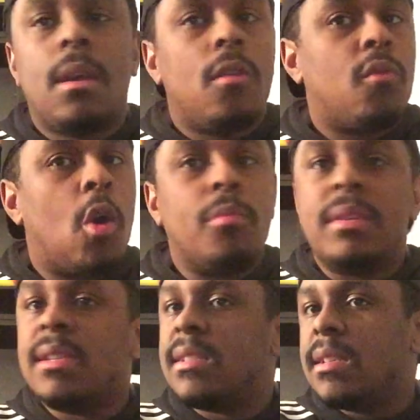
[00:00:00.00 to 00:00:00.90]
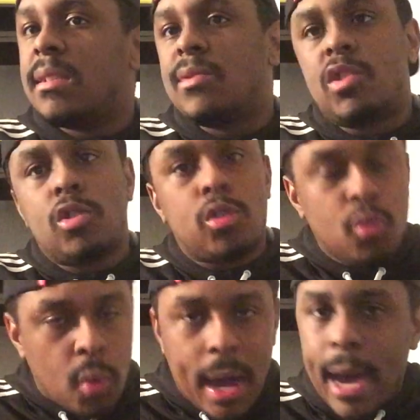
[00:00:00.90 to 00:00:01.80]
Roman is just
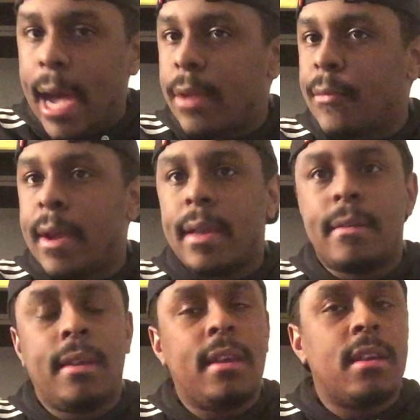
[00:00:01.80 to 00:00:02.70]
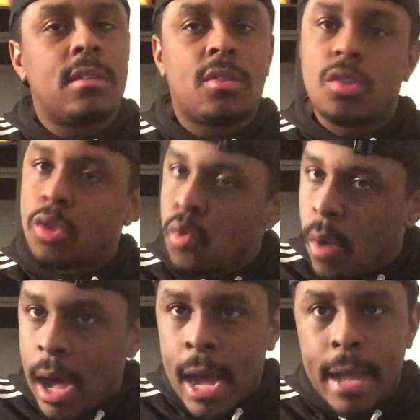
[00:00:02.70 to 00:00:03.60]
too hot, right? He is too
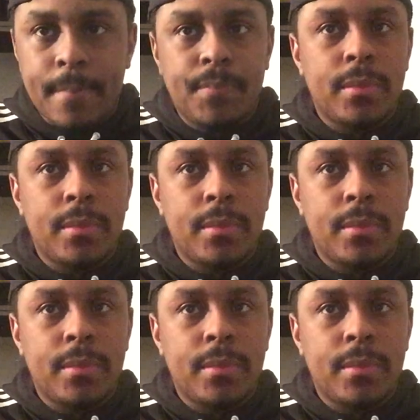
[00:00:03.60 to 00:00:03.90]
hot.